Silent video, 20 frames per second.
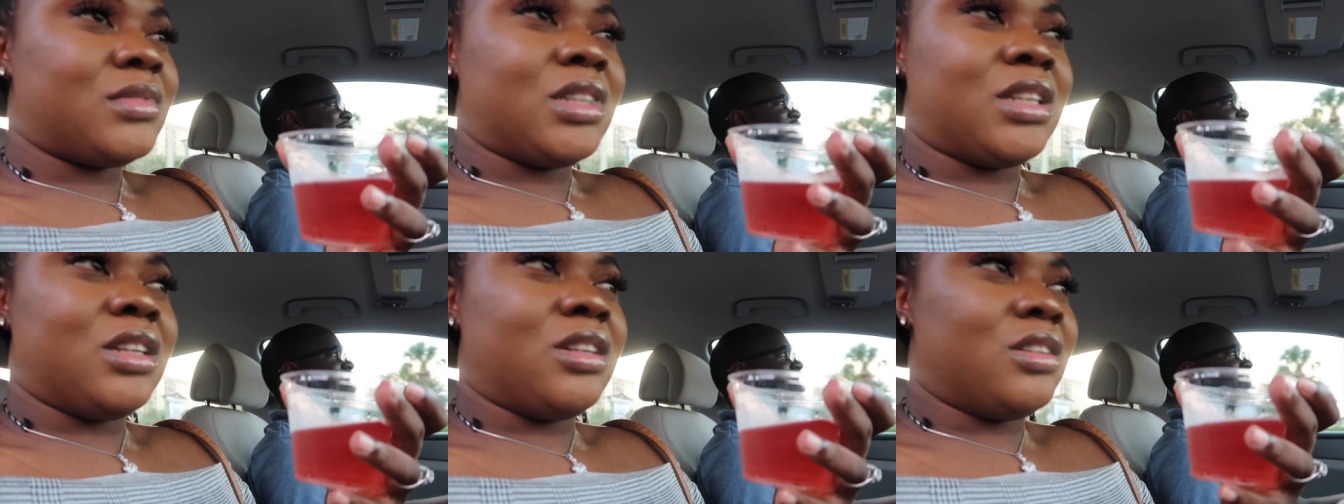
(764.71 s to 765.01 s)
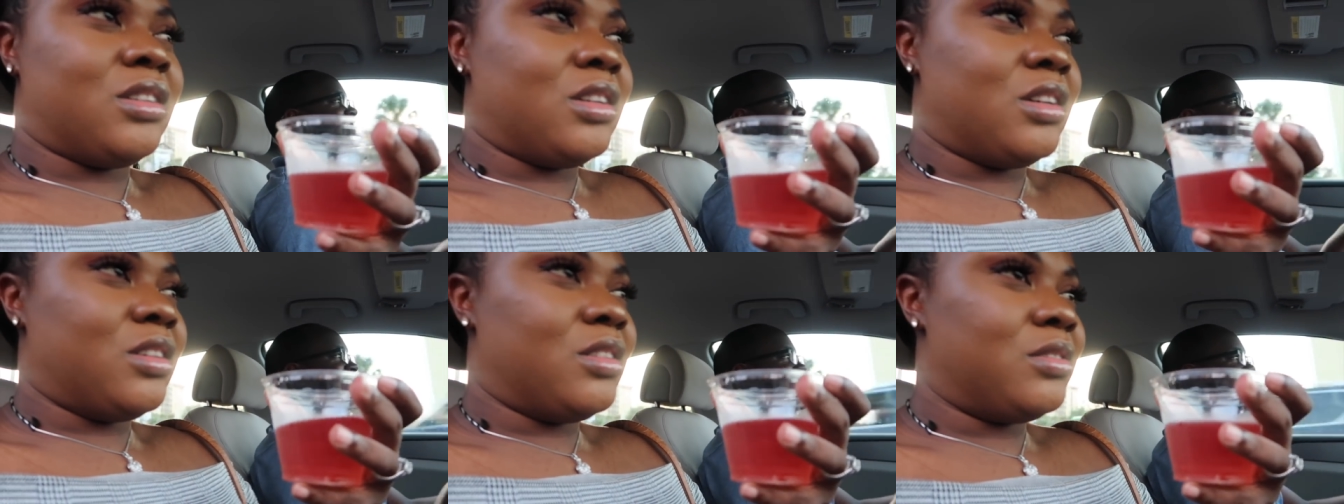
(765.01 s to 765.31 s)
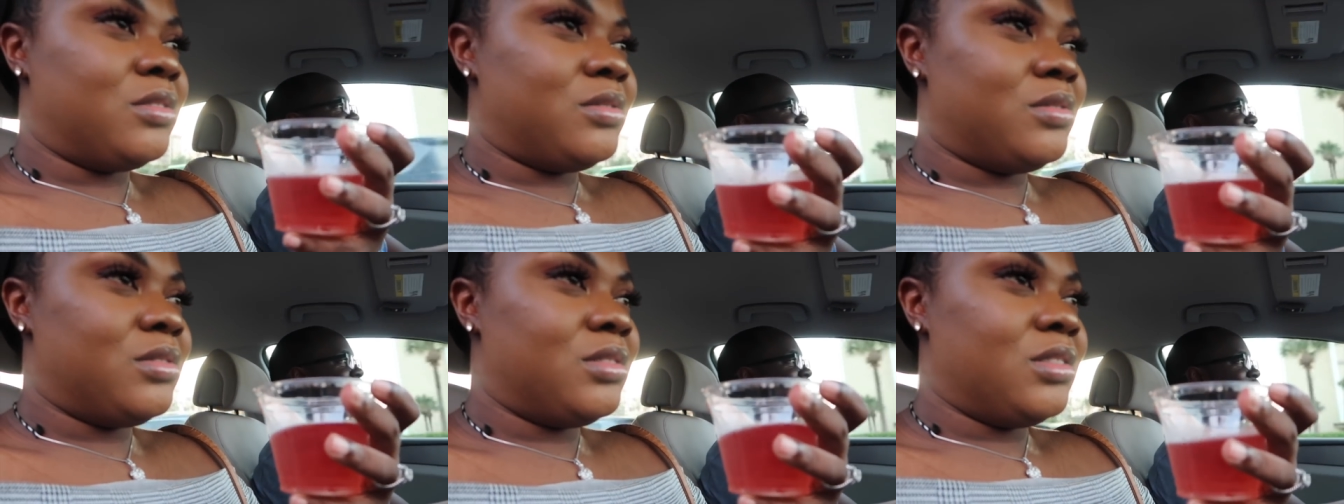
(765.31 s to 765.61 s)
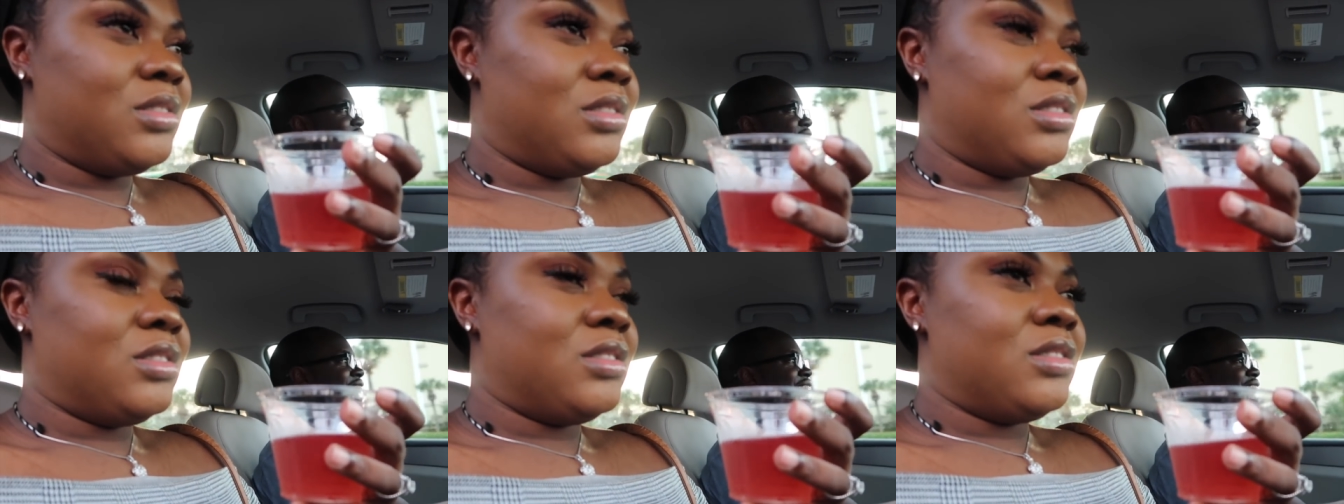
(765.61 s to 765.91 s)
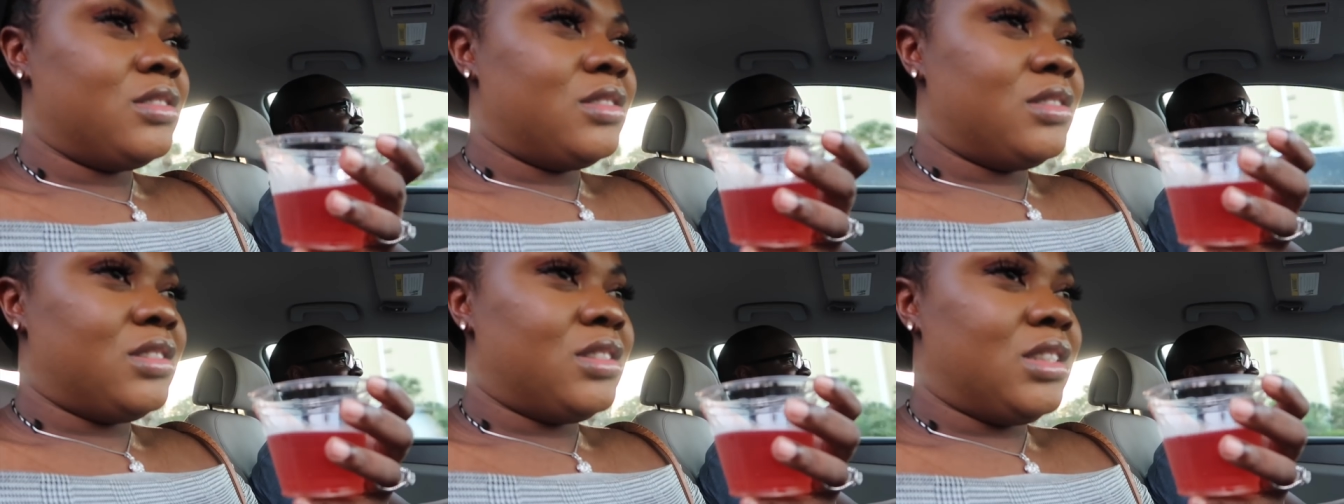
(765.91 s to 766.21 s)
I don't know. Watered
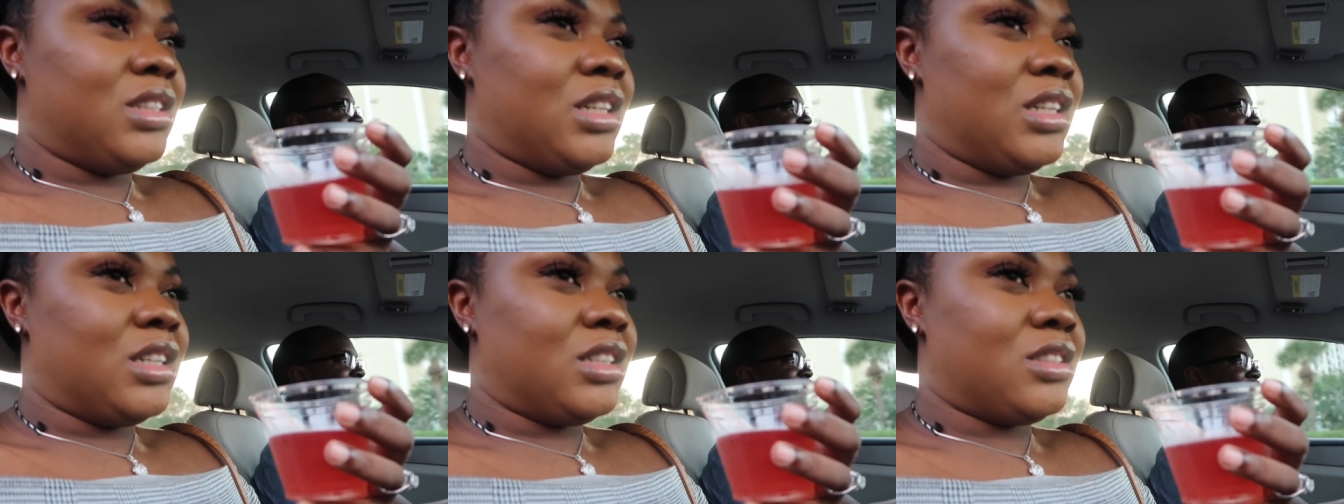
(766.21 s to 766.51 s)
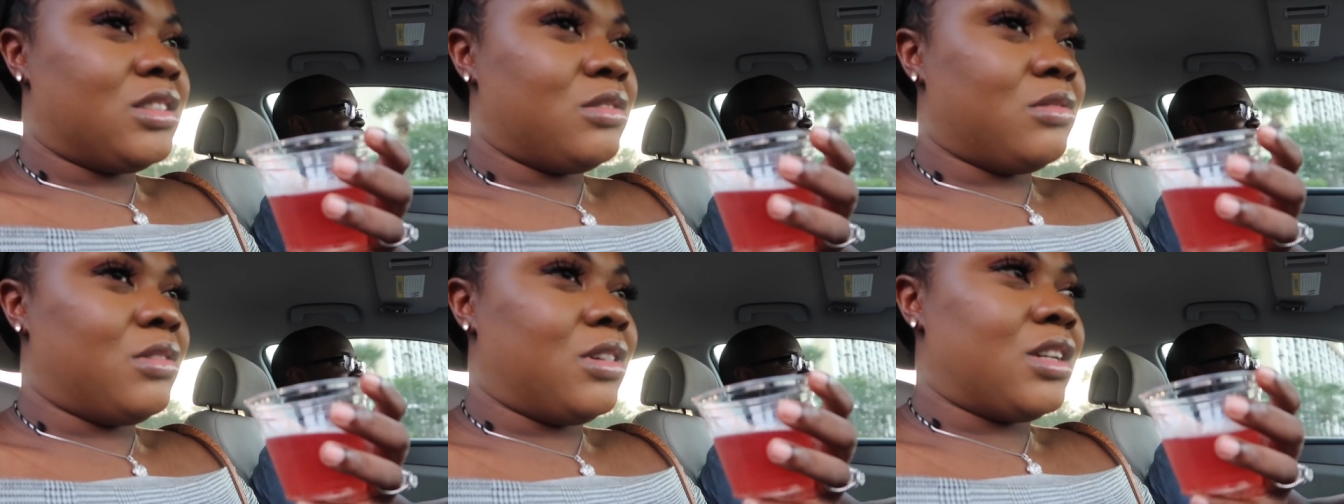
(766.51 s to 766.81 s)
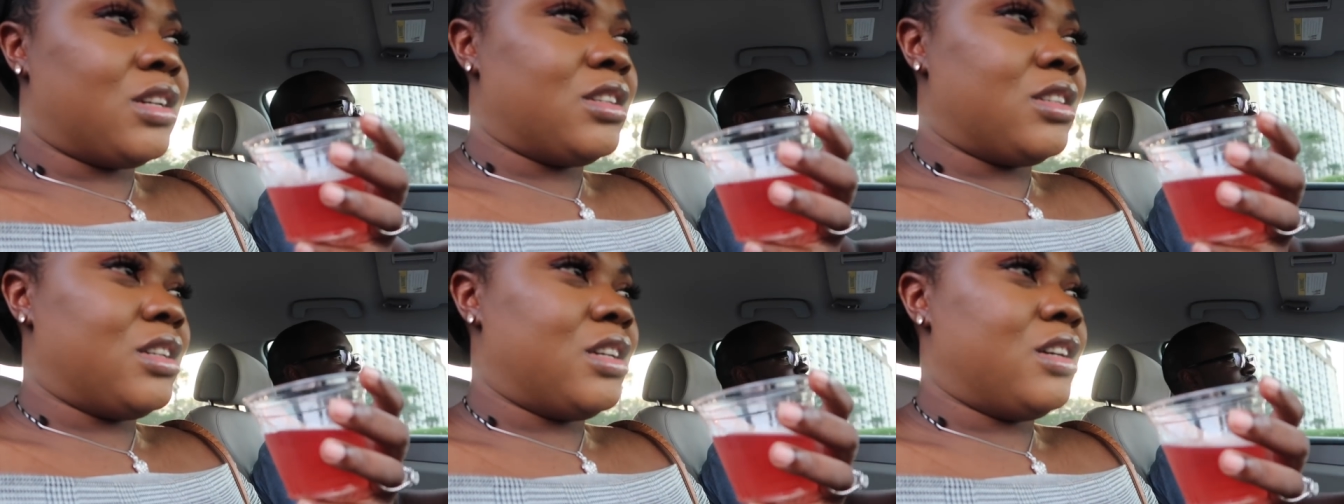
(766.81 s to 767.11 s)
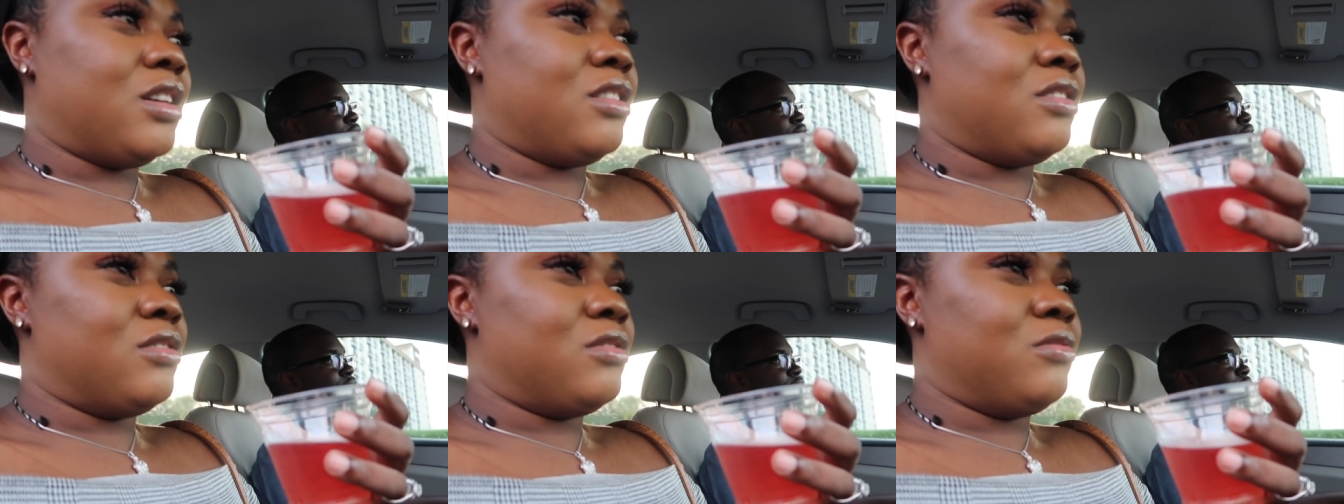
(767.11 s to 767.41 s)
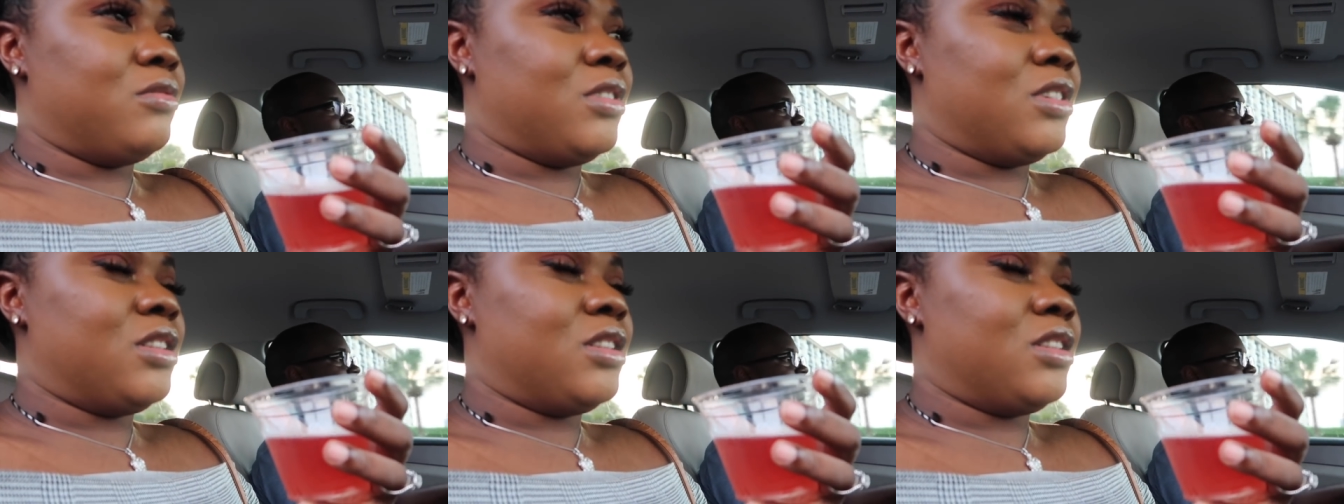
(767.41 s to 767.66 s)
down. Yeah, it's a watered down